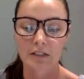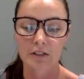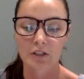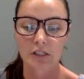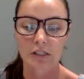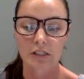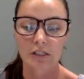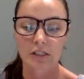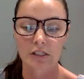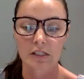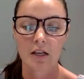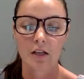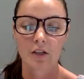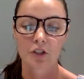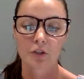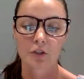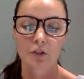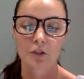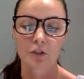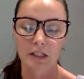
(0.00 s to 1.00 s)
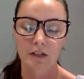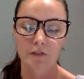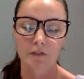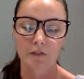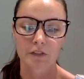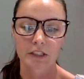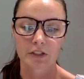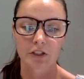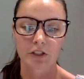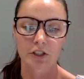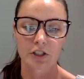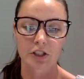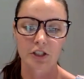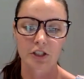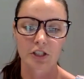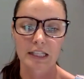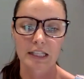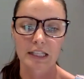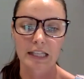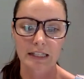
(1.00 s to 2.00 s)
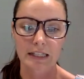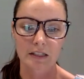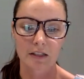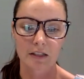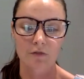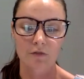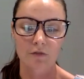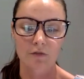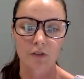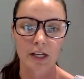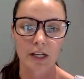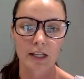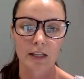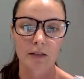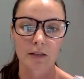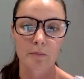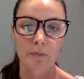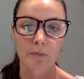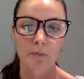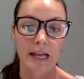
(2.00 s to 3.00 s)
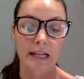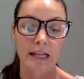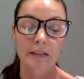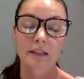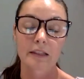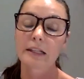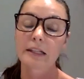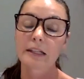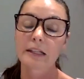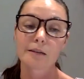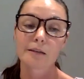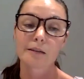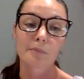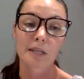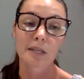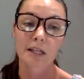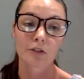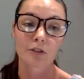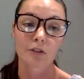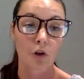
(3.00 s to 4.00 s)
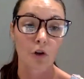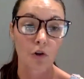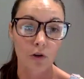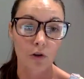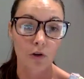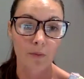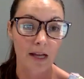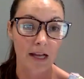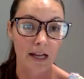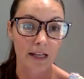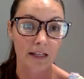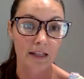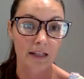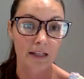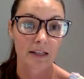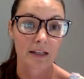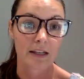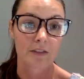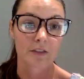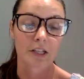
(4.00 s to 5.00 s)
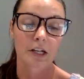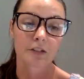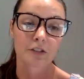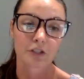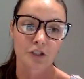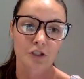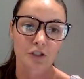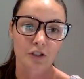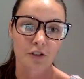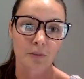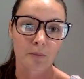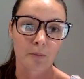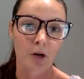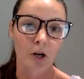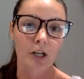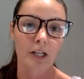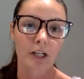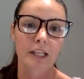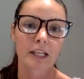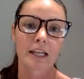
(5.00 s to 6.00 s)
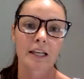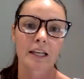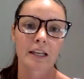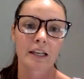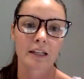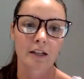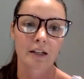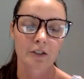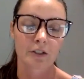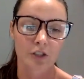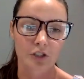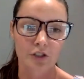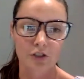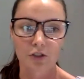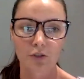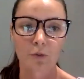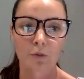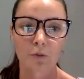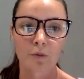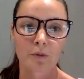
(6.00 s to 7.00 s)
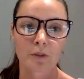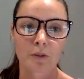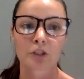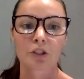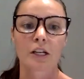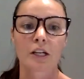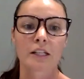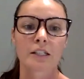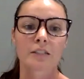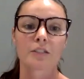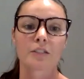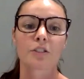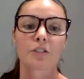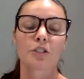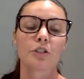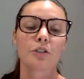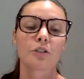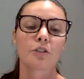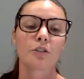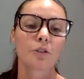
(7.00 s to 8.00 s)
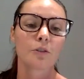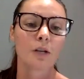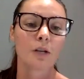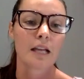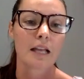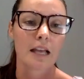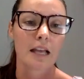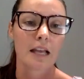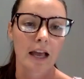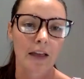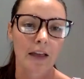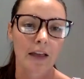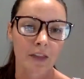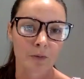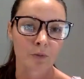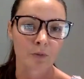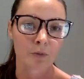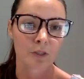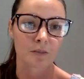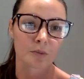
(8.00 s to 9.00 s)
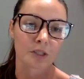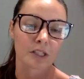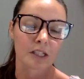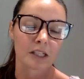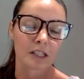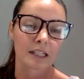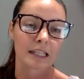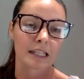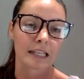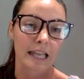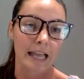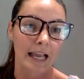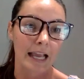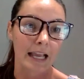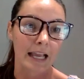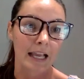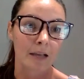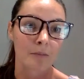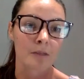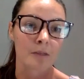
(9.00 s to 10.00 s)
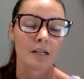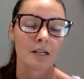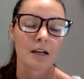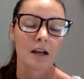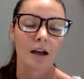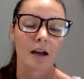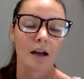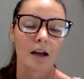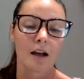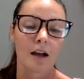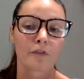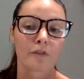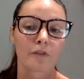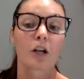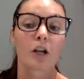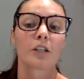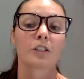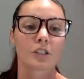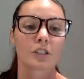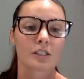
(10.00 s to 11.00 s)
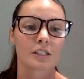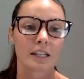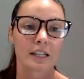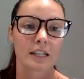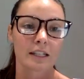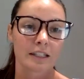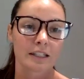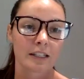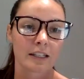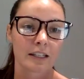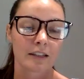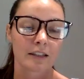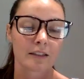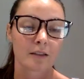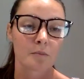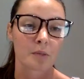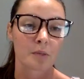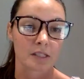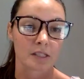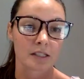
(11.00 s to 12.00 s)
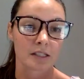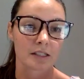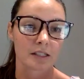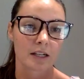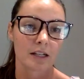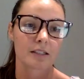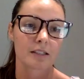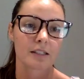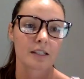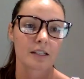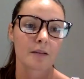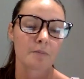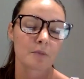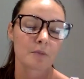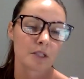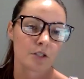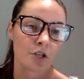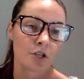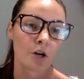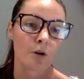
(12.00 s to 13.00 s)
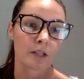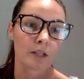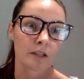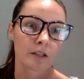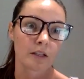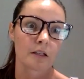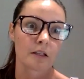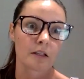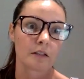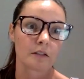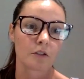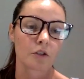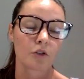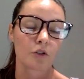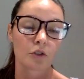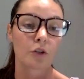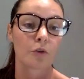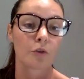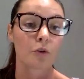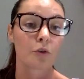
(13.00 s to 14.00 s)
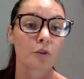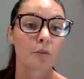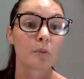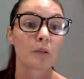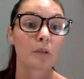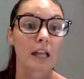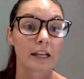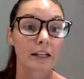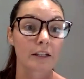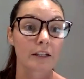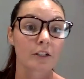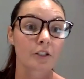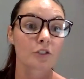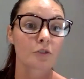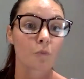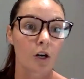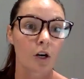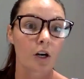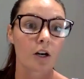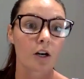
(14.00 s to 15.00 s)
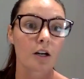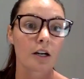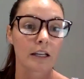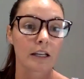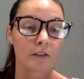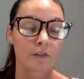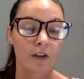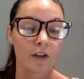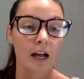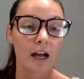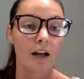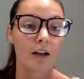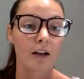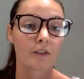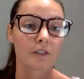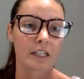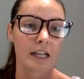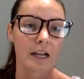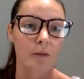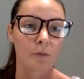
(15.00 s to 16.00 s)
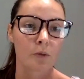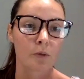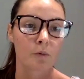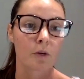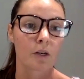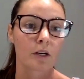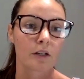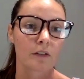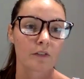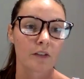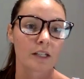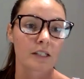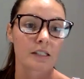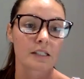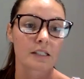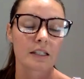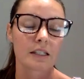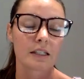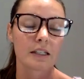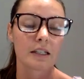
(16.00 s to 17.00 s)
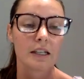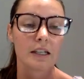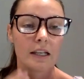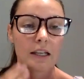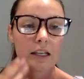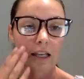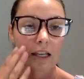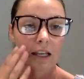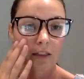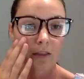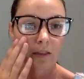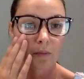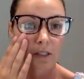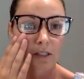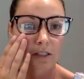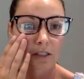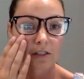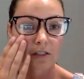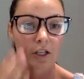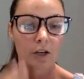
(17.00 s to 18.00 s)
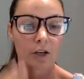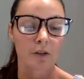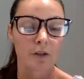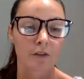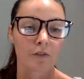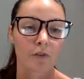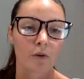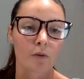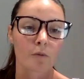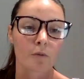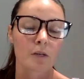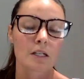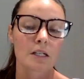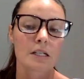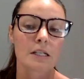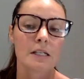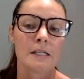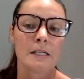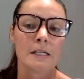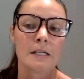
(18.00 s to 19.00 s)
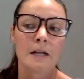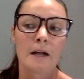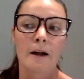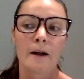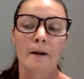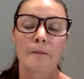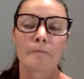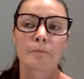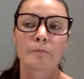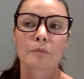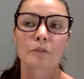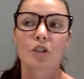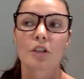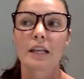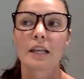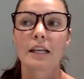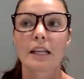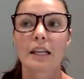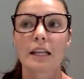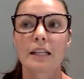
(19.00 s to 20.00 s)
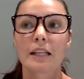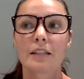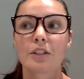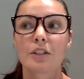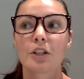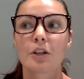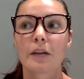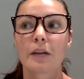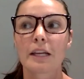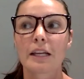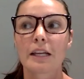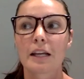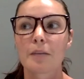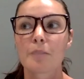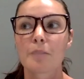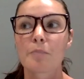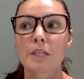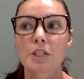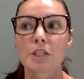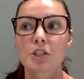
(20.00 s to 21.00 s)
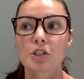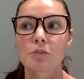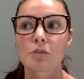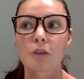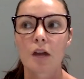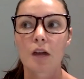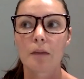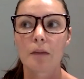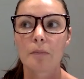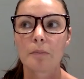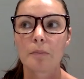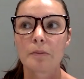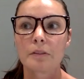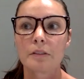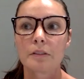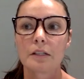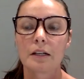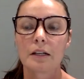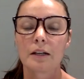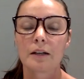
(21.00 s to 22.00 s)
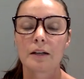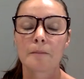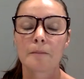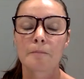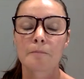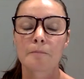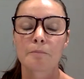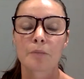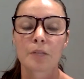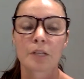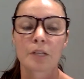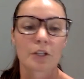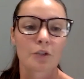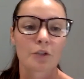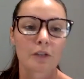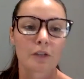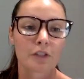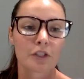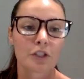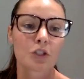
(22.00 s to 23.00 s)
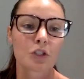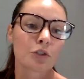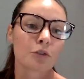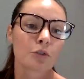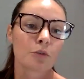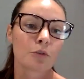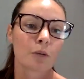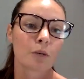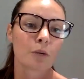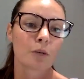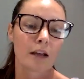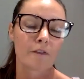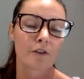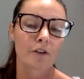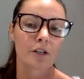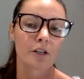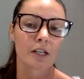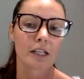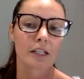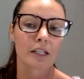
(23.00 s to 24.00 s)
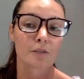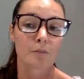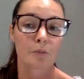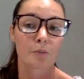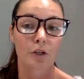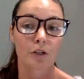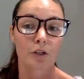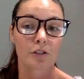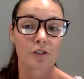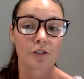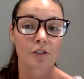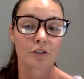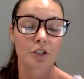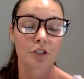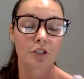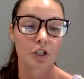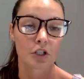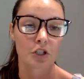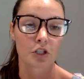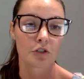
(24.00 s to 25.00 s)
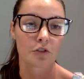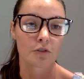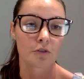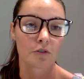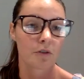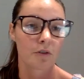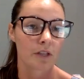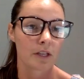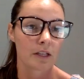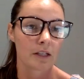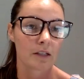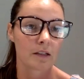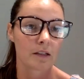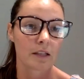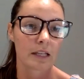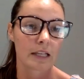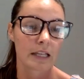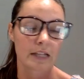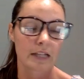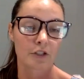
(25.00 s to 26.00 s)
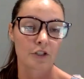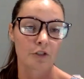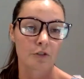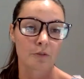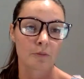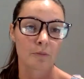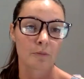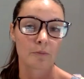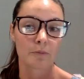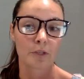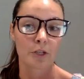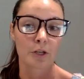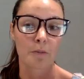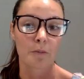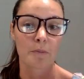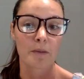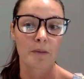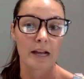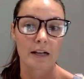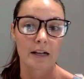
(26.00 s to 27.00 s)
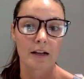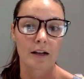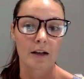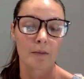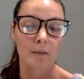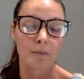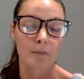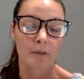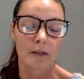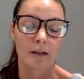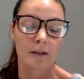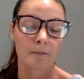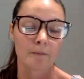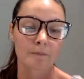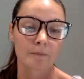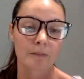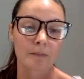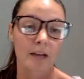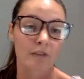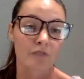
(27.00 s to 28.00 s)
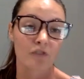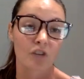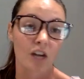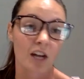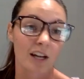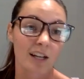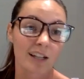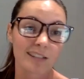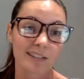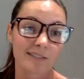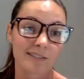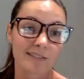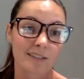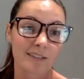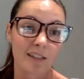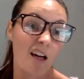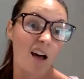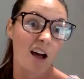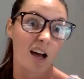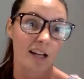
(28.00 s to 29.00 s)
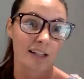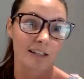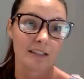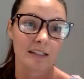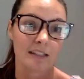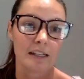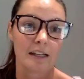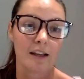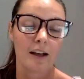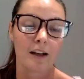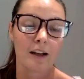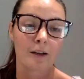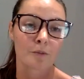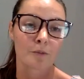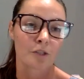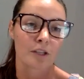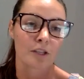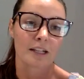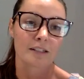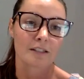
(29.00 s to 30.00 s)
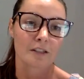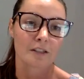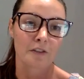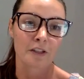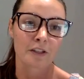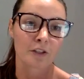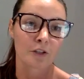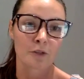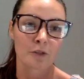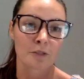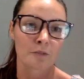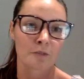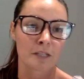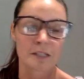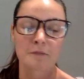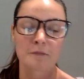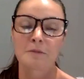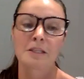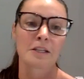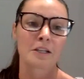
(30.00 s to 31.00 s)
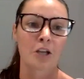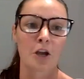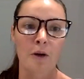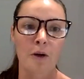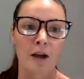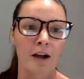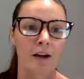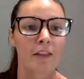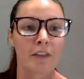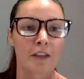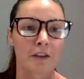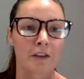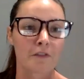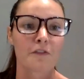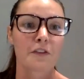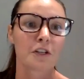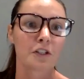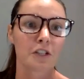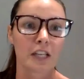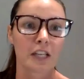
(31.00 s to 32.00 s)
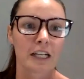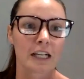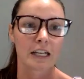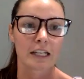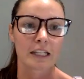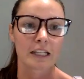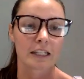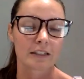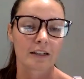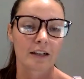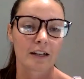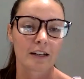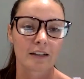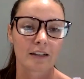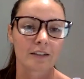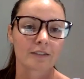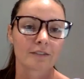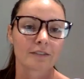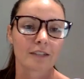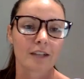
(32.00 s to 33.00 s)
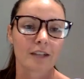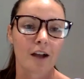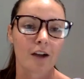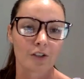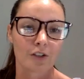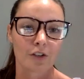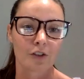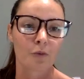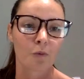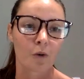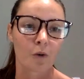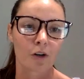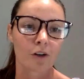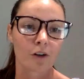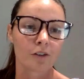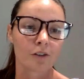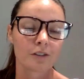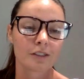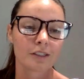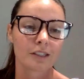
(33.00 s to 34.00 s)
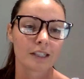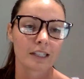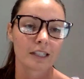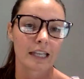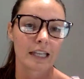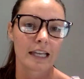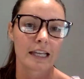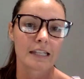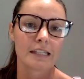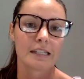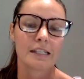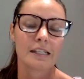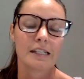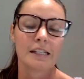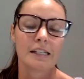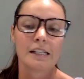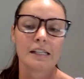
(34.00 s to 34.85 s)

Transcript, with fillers: just doing enough research to get to the right bank that ended up being a local bank that understood the market and understood what we were trying to do and then was completely game um, for understanding the business concept and knowing that you know who the players were involved and how we were invested in the business going forward um, so that it you know it kind of beats you up um, but you have to do whatever is personal to you that that gets you you know back up um, i run a lot um, so that's the thing that always makes me go out and then feel like can kind of conquer the world again.